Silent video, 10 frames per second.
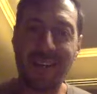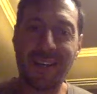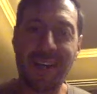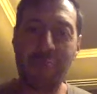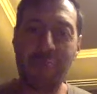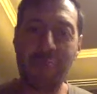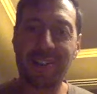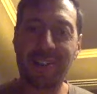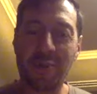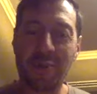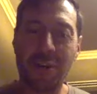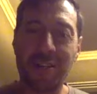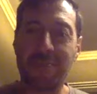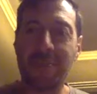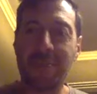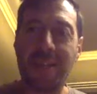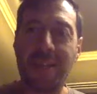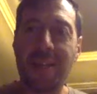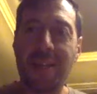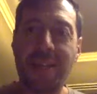a practical one.
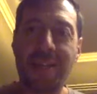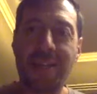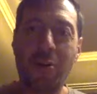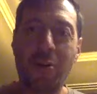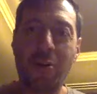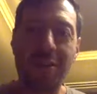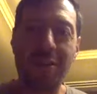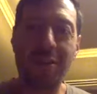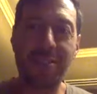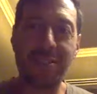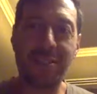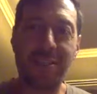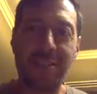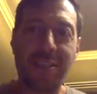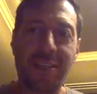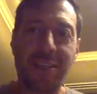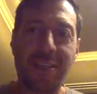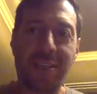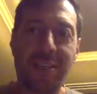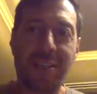All this uh,
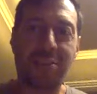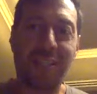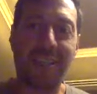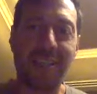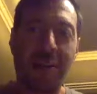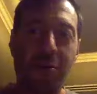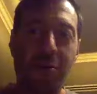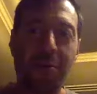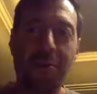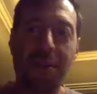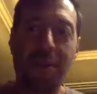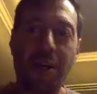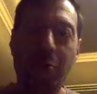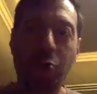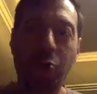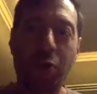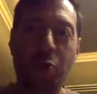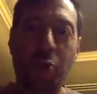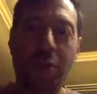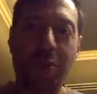we are studying now. How do we
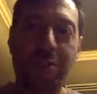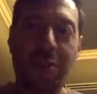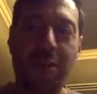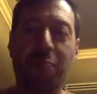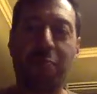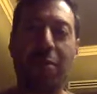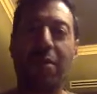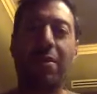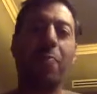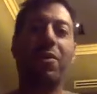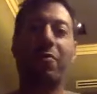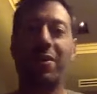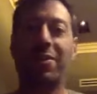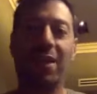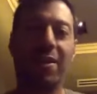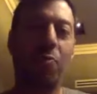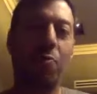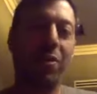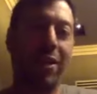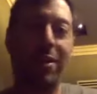do this uh, in the middle of the center
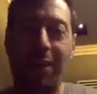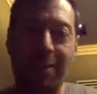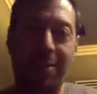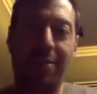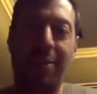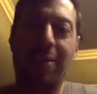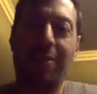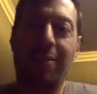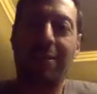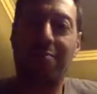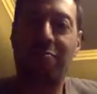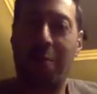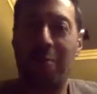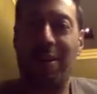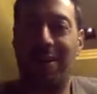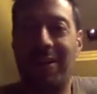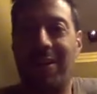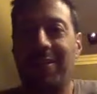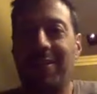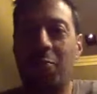with the kids and the family
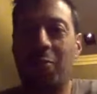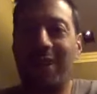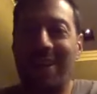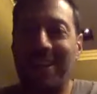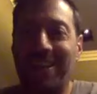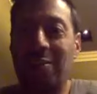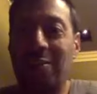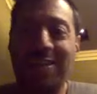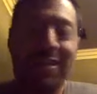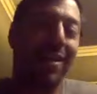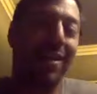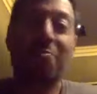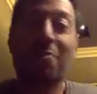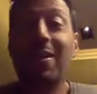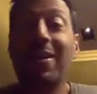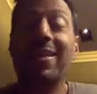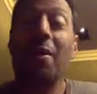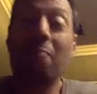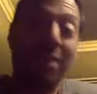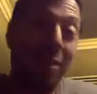and they want to eat and all this and in
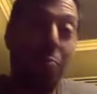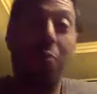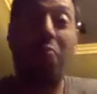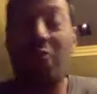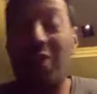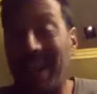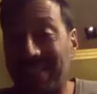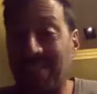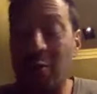the middle reflect